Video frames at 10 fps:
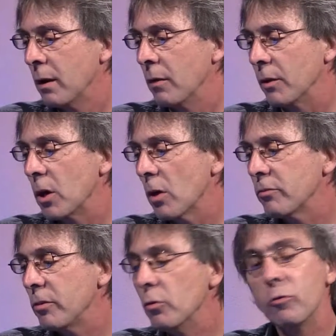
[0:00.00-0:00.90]
The
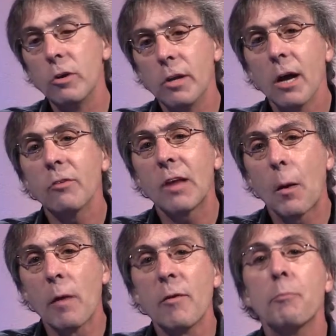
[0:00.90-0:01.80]
Constitution does,
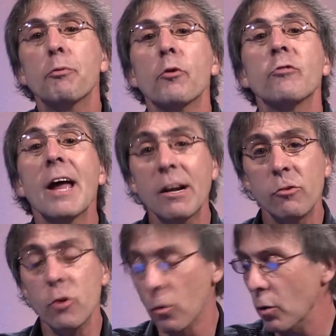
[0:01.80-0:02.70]
however, protect
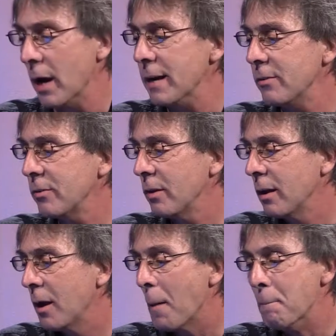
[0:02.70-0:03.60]
your rights
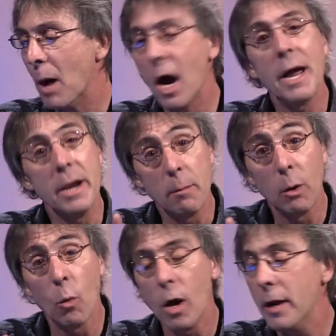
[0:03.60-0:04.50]
by,
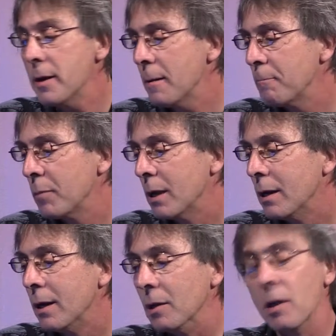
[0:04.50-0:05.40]
number one,
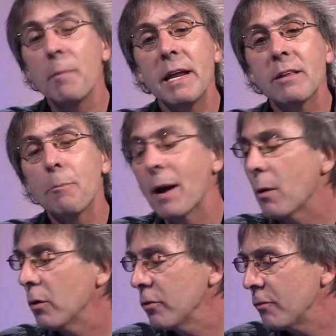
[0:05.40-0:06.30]
limiting the
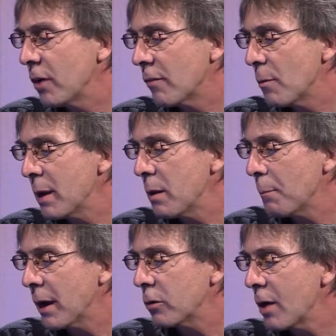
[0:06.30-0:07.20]
powers of government
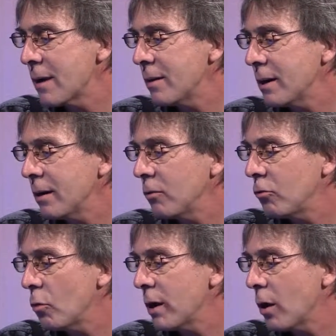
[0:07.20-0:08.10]
by granting
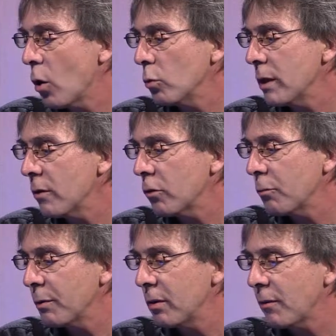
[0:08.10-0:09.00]
to it only those
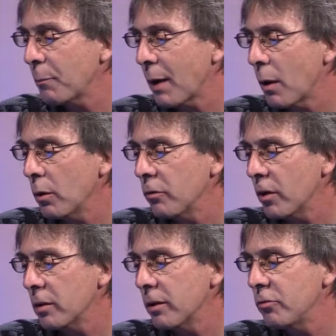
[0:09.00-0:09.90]
specific powers that
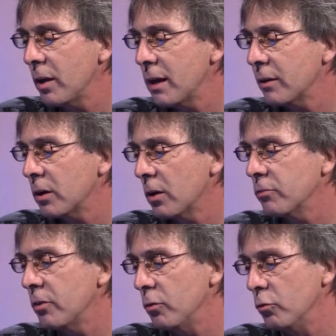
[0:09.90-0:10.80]
are listed in the
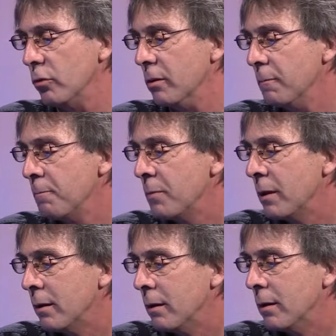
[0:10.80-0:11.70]
Constitution.
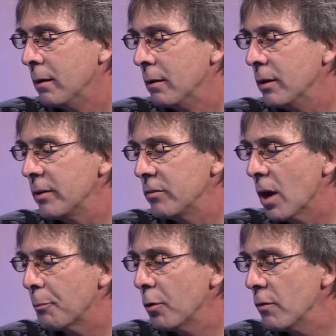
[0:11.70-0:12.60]
This has
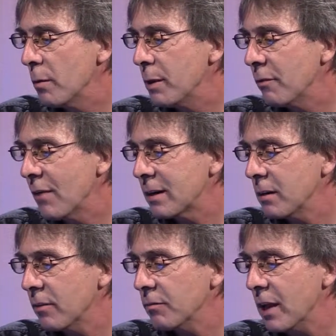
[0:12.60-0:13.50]
not proven to be
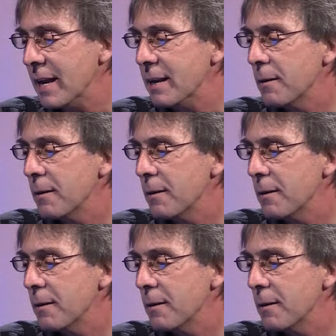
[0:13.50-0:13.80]
effective of late.